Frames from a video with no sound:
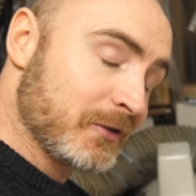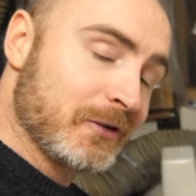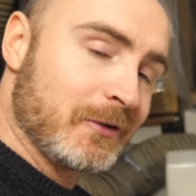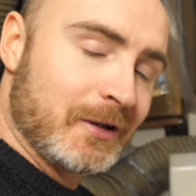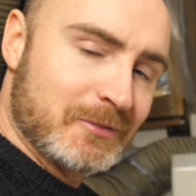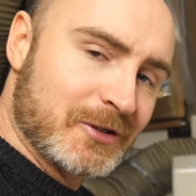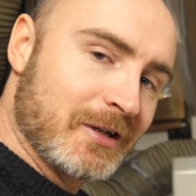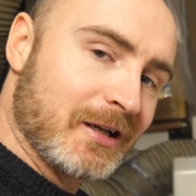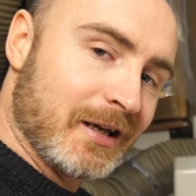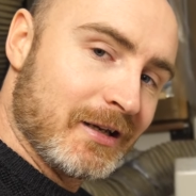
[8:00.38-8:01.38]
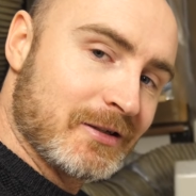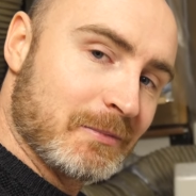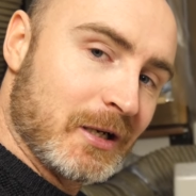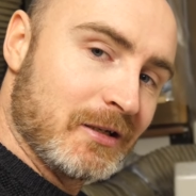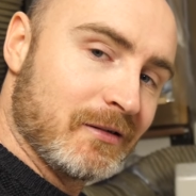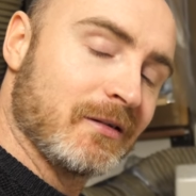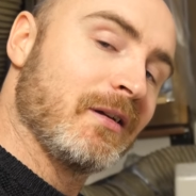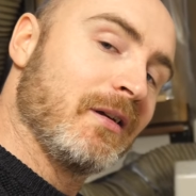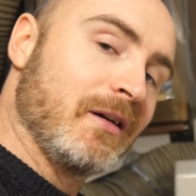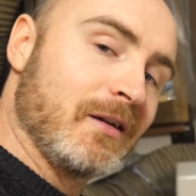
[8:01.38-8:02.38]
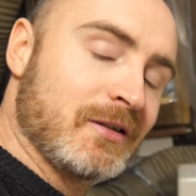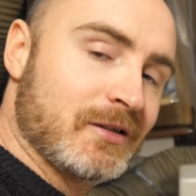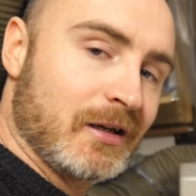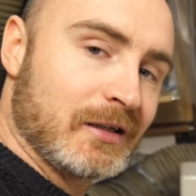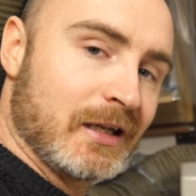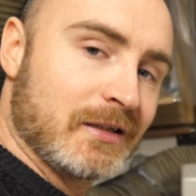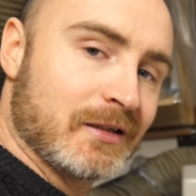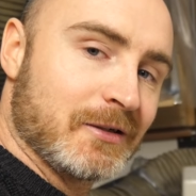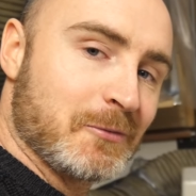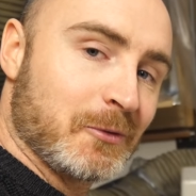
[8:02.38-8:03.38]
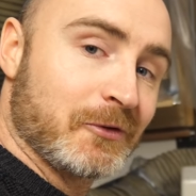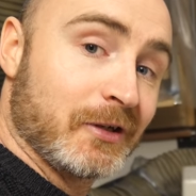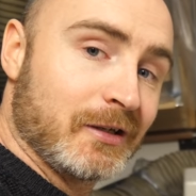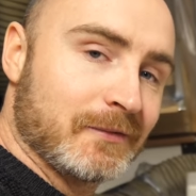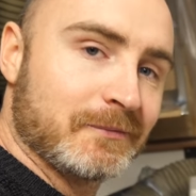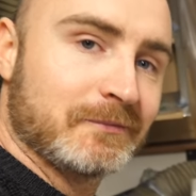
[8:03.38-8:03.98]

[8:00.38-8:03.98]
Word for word: so I'm just going to get his opinion and decide later we'll see